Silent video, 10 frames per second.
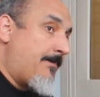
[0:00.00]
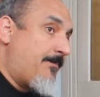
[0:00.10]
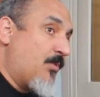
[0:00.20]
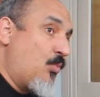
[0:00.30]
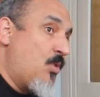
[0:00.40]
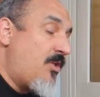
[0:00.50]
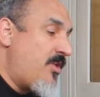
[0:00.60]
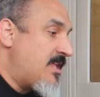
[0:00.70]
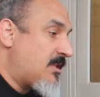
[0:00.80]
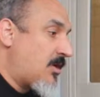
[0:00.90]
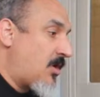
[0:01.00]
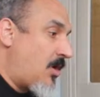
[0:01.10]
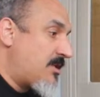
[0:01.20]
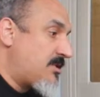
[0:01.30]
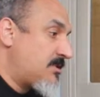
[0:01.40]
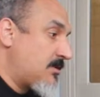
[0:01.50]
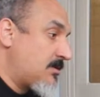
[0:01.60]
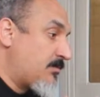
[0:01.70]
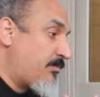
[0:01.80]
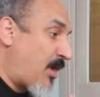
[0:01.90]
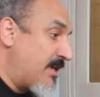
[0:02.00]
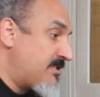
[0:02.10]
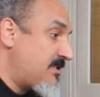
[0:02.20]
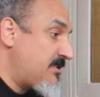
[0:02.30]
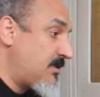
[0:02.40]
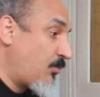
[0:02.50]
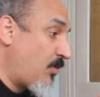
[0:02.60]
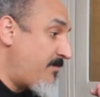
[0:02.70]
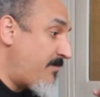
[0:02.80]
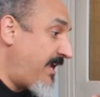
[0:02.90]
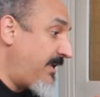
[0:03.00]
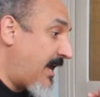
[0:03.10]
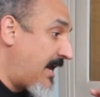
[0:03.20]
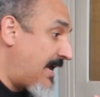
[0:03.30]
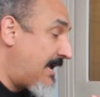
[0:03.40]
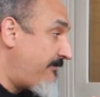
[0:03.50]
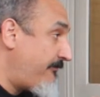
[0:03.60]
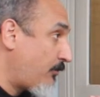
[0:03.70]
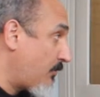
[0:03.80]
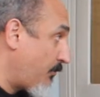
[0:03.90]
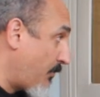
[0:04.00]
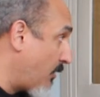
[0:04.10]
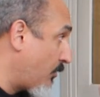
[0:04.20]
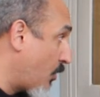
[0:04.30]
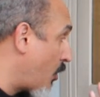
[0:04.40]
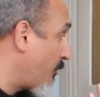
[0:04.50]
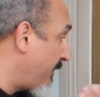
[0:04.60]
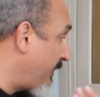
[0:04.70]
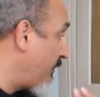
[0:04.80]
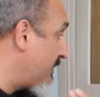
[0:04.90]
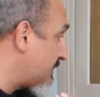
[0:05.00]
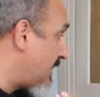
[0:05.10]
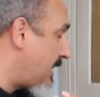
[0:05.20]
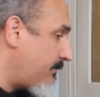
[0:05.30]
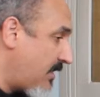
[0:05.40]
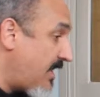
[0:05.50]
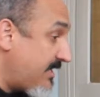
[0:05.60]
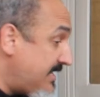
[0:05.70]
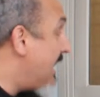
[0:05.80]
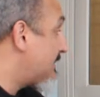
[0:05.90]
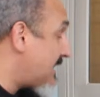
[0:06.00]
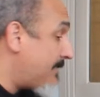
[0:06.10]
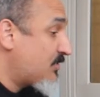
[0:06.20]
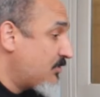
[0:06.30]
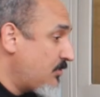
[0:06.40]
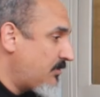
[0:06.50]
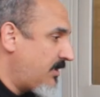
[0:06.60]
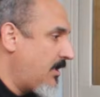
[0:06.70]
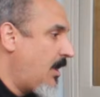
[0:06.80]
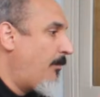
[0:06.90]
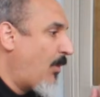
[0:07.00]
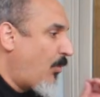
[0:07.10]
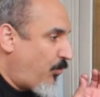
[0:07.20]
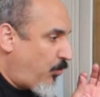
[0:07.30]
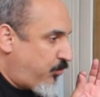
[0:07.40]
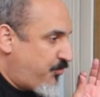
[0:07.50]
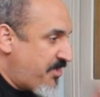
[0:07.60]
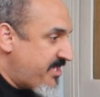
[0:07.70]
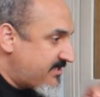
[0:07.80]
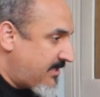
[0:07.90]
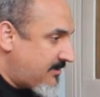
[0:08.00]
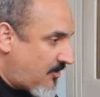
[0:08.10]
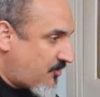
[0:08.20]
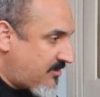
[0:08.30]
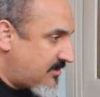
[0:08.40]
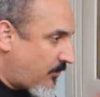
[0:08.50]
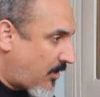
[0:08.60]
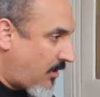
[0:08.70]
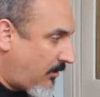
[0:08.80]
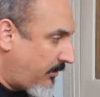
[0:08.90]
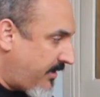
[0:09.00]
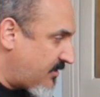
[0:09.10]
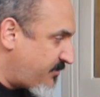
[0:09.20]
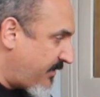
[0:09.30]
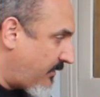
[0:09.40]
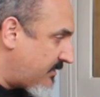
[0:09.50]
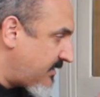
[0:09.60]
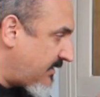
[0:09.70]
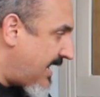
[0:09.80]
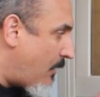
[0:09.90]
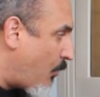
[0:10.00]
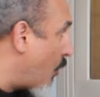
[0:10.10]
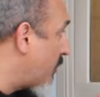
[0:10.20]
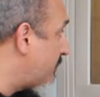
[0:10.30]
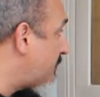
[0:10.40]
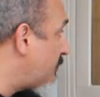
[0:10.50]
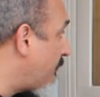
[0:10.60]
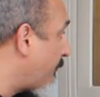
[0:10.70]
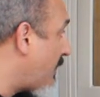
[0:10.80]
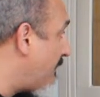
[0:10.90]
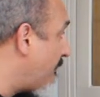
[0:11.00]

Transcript: Will it cause prices to remain high for a longer period of time? Yes, absolutely. But these conditions that we're currently experiencing now won't continue forever.